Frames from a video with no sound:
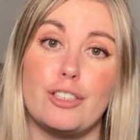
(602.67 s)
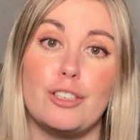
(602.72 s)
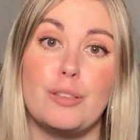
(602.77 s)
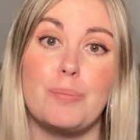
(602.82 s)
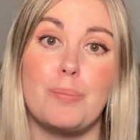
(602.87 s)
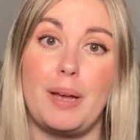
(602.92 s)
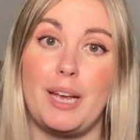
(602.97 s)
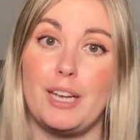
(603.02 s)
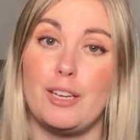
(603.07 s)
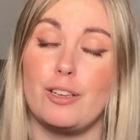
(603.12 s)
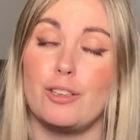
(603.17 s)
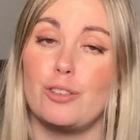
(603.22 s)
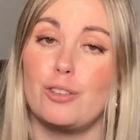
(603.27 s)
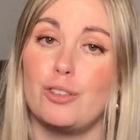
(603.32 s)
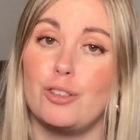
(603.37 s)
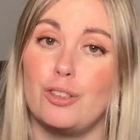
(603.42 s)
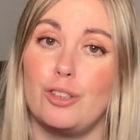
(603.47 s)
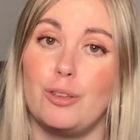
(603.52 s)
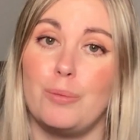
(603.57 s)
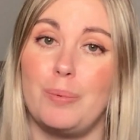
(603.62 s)
to make
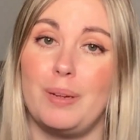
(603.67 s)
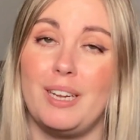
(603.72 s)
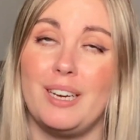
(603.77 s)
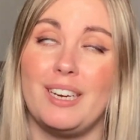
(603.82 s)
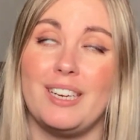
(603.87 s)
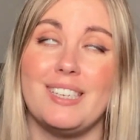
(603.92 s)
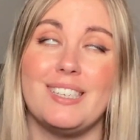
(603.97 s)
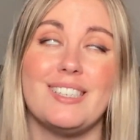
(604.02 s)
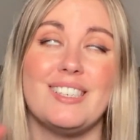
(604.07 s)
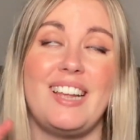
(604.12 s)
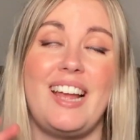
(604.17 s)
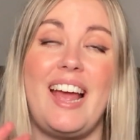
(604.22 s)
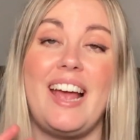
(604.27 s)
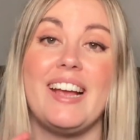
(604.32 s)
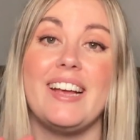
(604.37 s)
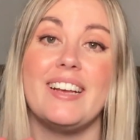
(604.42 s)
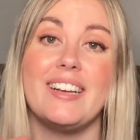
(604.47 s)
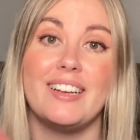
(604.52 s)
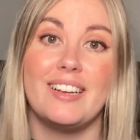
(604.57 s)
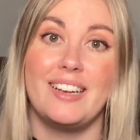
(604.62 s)
soup in is
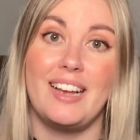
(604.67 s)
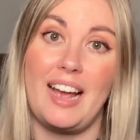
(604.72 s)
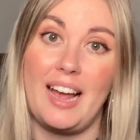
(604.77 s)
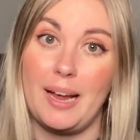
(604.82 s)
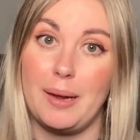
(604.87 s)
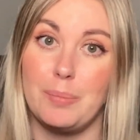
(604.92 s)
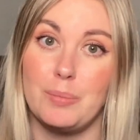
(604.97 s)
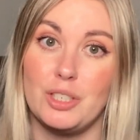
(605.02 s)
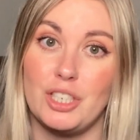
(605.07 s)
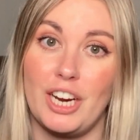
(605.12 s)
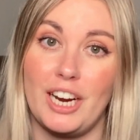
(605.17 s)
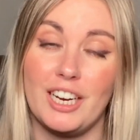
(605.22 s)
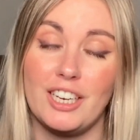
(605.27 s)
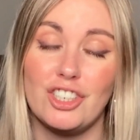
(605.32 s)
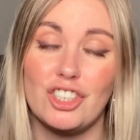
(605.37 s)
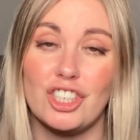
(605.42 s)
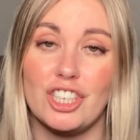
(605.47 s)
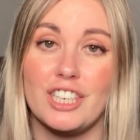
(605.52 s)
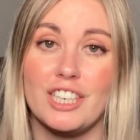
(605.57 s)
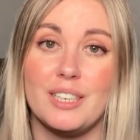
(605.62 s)
a game
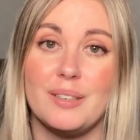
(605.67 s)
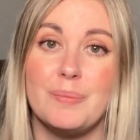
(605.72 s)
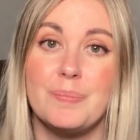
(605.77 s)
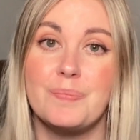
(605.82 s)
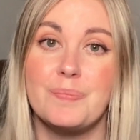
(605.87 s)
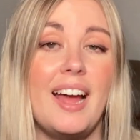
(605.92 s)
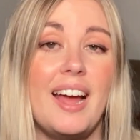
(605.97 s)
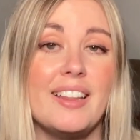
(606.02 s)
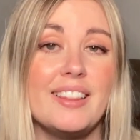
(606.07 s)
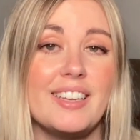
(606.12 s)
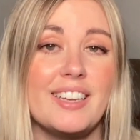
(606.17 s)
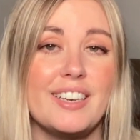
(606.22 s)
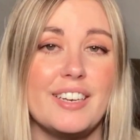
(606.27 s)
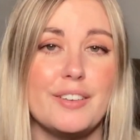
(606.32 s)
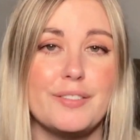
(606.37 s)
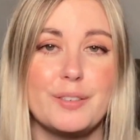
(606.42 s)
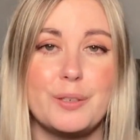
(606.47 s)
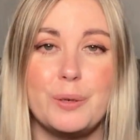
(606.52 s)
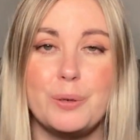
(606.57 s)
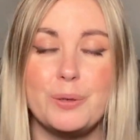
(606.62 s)
changer. And then
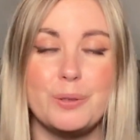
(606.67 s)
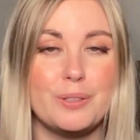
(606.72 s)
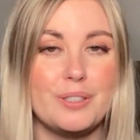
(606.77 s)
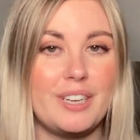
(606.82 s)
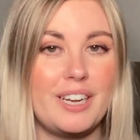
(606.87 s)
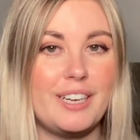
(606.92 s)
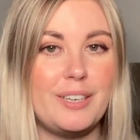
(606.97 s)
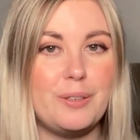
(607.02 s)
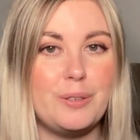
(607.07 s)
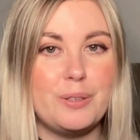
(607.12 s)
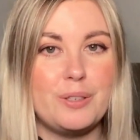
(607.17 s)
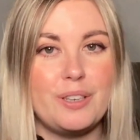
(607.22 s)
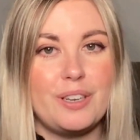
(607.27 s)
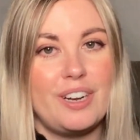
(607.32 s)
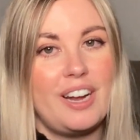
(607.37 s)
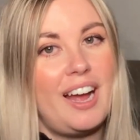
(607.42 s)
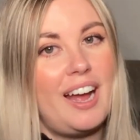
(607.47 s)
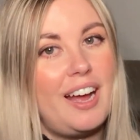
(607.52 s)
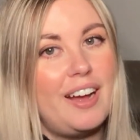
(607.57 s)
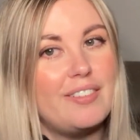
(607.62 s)
of course I also
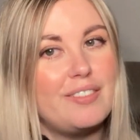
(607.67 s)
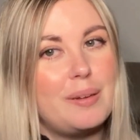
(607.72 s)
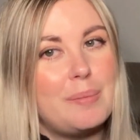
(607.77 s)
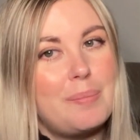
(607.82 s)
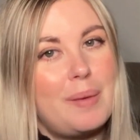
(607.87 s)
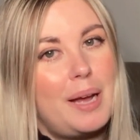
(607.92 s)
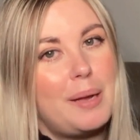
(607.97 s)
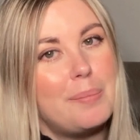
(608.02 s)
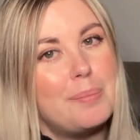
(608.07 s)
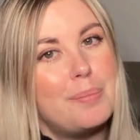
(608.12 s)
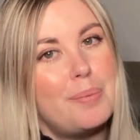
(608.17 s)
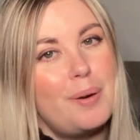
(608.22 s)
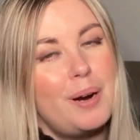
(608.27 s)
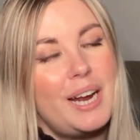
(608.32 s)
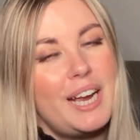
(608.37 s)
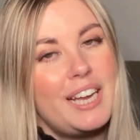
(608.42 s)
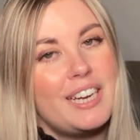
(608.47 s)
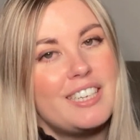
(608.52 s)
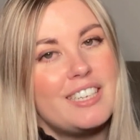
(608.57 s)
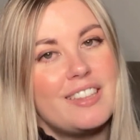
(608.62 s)
have my
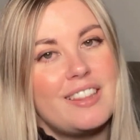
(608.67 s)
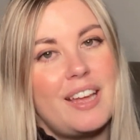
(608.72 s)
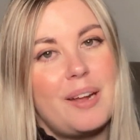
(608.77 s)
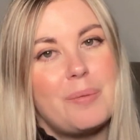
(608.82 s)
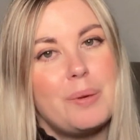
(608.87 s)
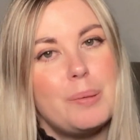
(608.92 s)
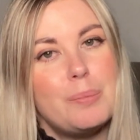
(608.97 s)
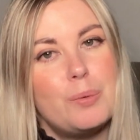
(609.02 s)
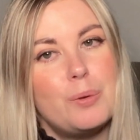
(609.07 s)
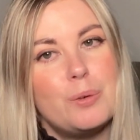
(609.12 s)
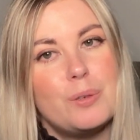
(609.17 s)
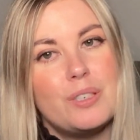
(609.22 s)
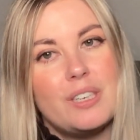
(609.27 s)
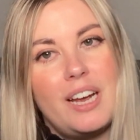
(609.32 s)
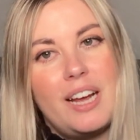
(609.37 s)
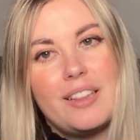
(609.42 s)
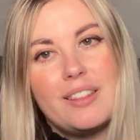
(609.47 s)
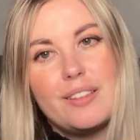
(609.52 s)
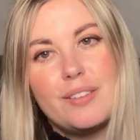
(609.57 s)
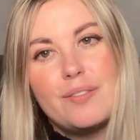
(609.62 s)
bread that we bought
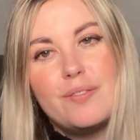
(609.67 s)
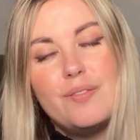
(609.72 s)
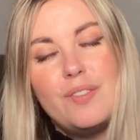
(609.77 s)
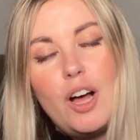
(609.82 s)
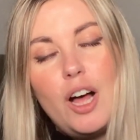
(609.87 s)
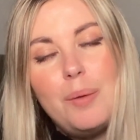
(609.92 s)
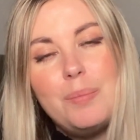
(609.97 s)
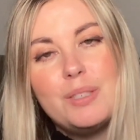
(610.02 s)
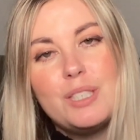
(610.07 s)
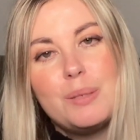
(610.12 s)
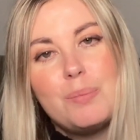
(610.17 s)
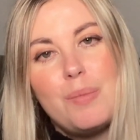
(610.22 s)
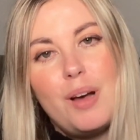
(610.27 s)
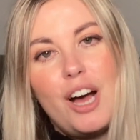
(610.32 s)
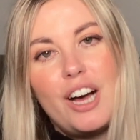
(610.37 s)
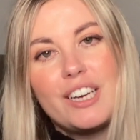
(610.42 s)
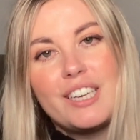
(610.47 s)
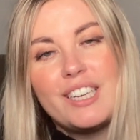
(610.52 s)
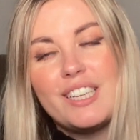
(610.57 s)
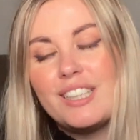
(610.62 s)
at the farmer's
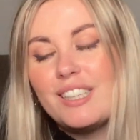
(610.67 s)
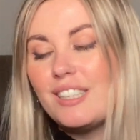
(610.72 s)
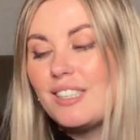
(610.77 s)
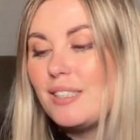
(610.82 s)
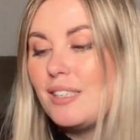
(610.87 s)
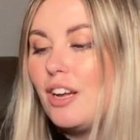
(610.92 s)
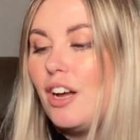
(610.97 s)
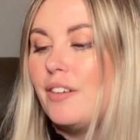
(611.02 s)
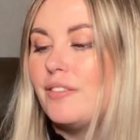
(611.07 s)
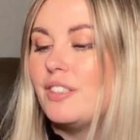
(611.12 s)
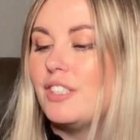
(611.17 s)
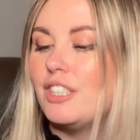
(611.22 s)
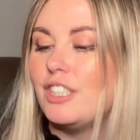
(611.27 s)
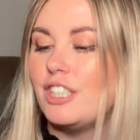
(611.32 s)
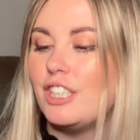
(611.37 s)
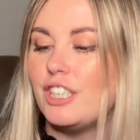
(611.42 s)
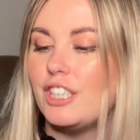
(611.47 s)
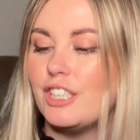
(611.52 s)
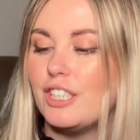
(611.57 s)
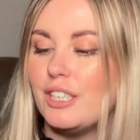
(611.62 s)
market this
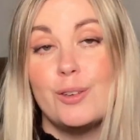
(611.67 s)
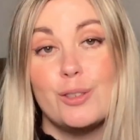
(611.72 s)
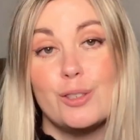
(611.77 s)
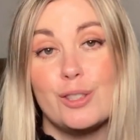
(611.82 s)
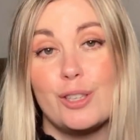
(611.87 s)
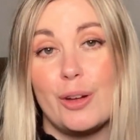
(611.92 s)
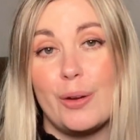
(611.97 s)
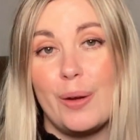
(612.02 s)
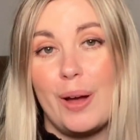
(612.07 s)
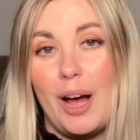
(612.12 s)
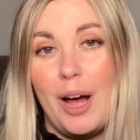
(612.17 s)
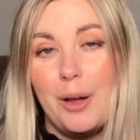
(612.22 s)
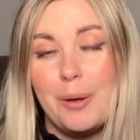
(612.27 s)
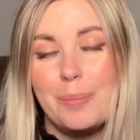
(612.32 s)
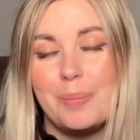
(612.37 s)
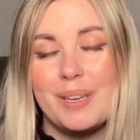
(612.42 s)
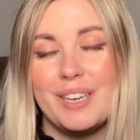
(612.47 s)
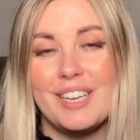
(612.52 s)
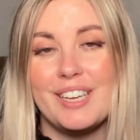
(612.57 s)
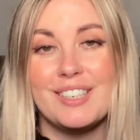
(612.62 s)
afternoon. So I'll
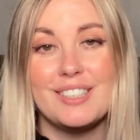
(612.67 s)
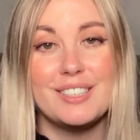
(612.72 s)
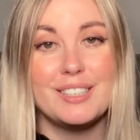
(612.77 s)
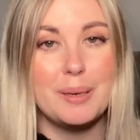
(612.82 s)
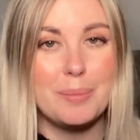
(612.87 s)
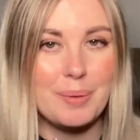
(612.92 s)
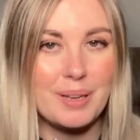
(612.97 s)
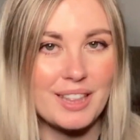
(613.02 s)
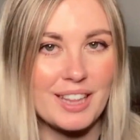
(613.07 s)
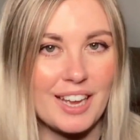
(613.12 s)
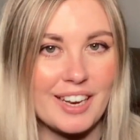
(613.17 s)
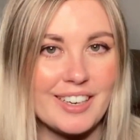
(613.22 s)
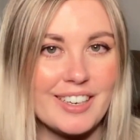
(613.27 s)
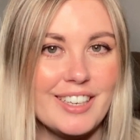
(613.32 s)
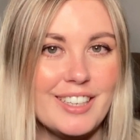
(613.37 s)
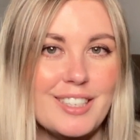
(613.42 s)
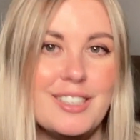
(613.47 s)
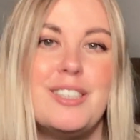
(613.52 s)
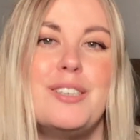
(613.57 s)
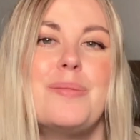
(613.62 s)
be dipping that
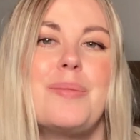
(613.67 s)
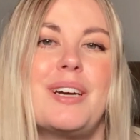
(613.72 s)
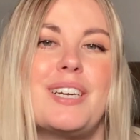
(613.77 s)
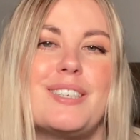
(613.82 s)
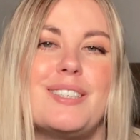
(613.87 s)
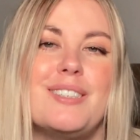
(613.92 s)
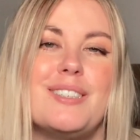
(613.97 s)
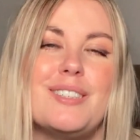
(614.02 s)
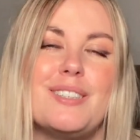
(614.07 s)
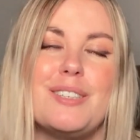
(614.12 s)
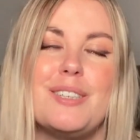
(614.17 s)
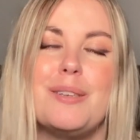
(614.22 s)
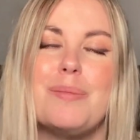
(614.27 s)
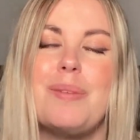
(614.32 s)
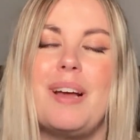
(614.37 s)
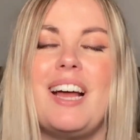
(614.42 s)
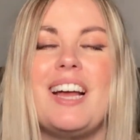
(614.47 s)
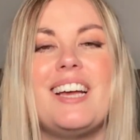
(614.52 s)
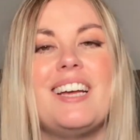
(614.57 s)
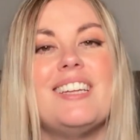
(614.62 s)
into my soup
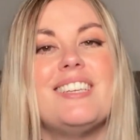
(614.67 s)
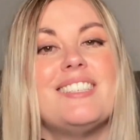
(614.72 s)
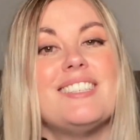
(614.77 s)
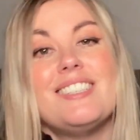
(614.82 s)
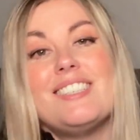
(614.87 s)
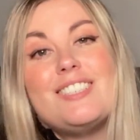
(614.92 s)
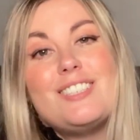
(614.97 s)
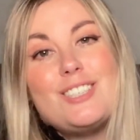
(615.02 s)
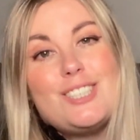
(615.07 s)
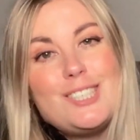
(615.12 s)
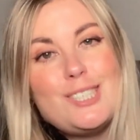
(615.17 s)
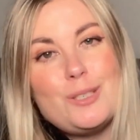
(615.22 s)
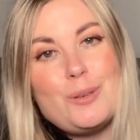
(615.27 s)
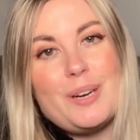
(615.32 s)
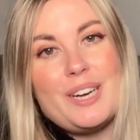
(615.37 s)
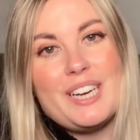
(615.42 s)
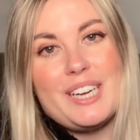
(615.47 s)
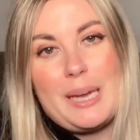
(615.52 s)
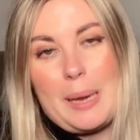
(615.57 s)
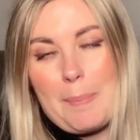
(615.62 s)
and
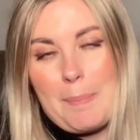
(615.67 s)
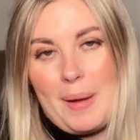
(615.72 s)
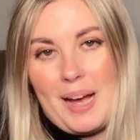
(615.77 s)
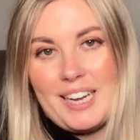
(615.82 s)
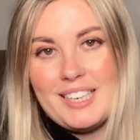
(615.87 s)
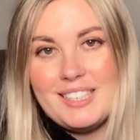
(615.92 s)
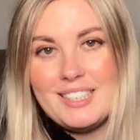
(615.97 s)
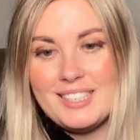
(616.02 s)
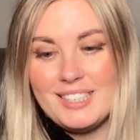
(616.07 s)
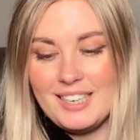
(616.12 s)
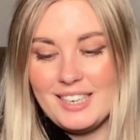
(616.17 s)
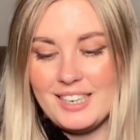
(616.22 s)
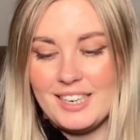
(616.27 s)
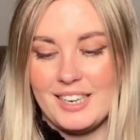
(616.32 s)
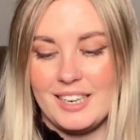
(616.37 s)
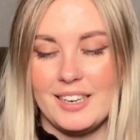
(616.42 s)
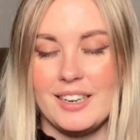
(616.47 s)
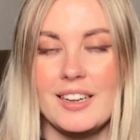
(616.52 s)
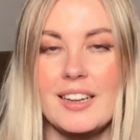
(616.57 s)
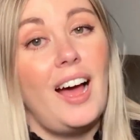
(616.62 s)
enjoying my dinner.